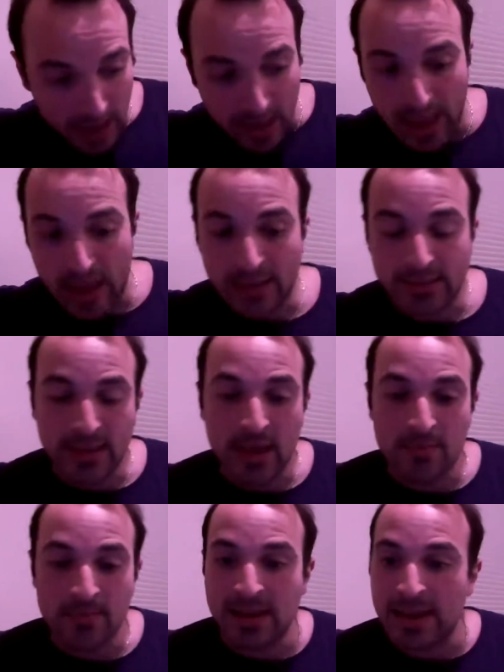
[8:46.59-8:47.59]
And
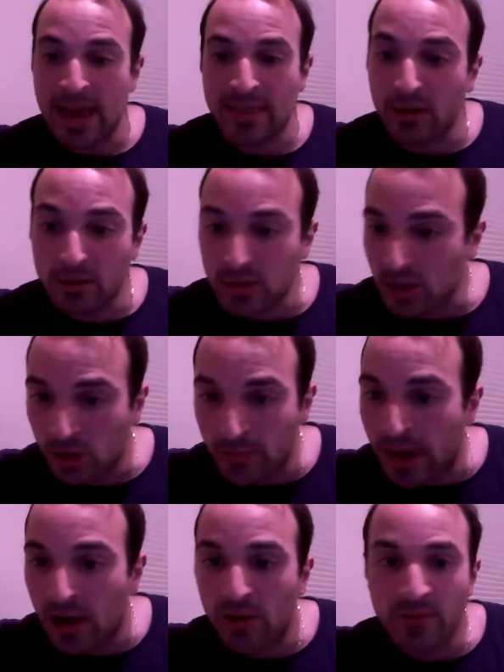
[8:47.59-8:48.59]
yeah, that was on
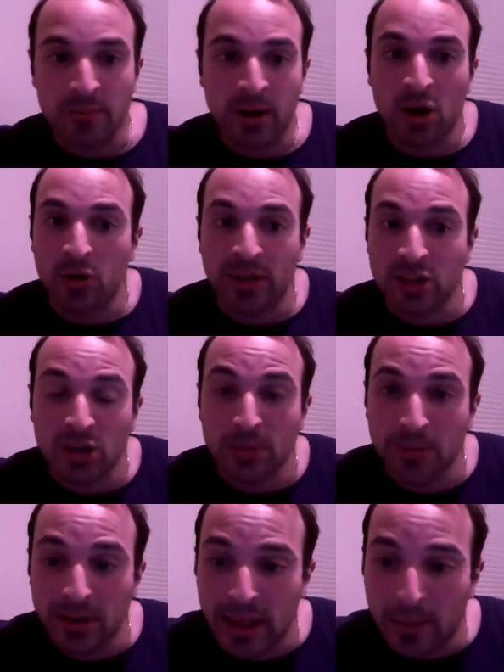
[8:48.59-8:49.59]
Romanov and Merrill. They should have
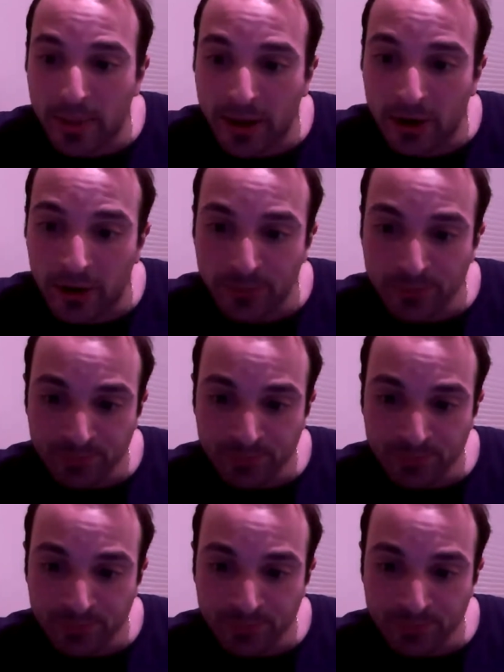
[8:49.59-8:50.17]
played that better.